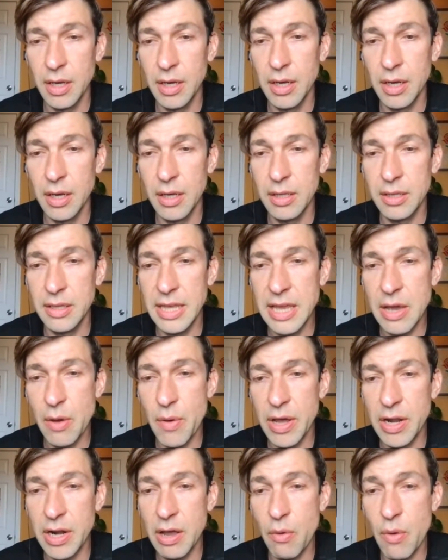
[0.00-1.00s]
The
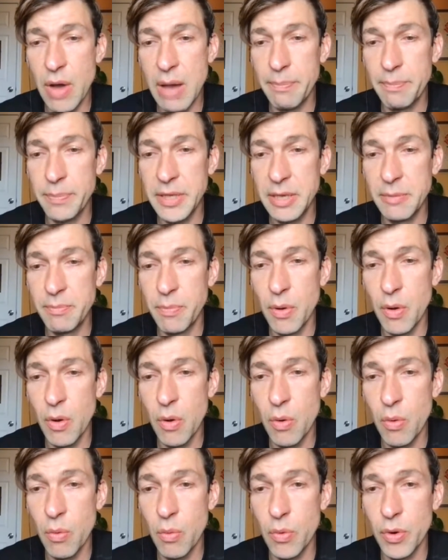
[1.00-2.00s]
Yawanawa
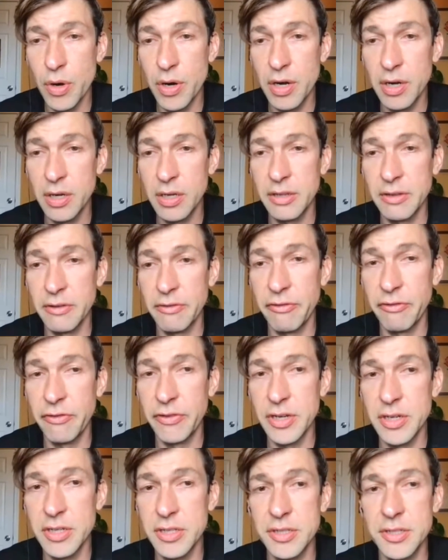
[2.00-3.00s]
people were the
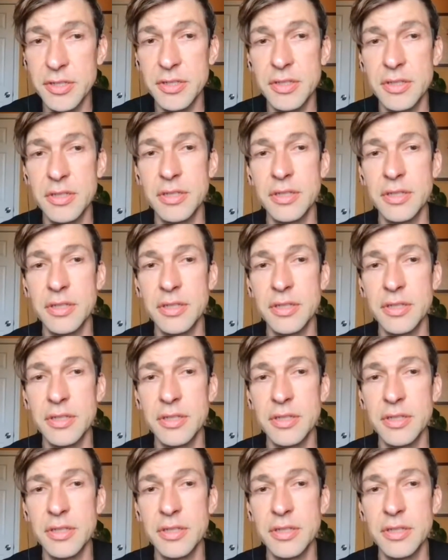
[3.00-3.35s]
first